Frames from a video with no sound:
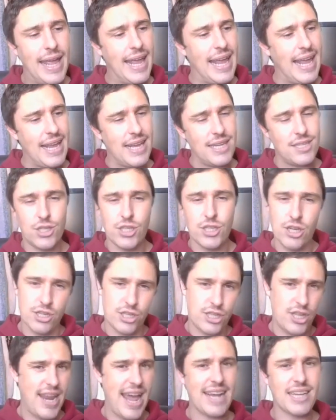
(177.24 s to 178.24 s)
is
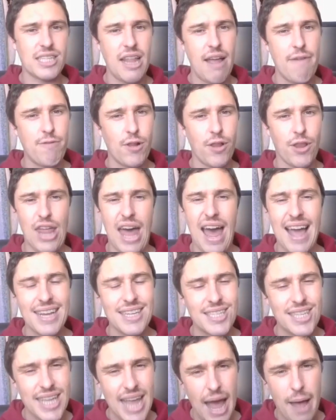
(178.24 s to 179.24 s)
just the next level. That
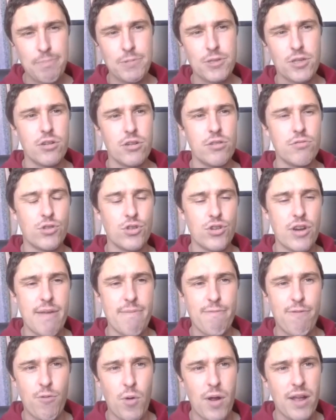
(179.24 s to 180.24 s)
is the absolute
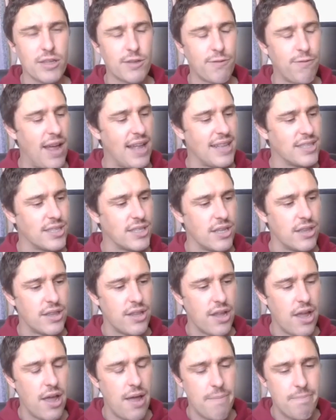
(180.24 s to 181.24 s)
dream for Wales fans.
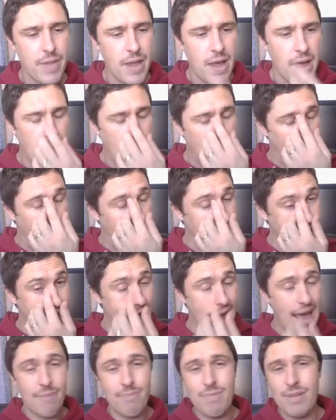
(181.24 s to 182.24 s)
And
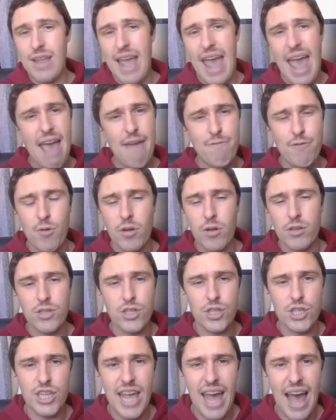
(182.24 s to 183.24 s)
yeah, everyone
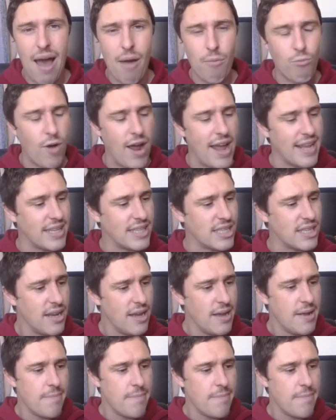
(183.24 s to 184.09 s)
just can't wait.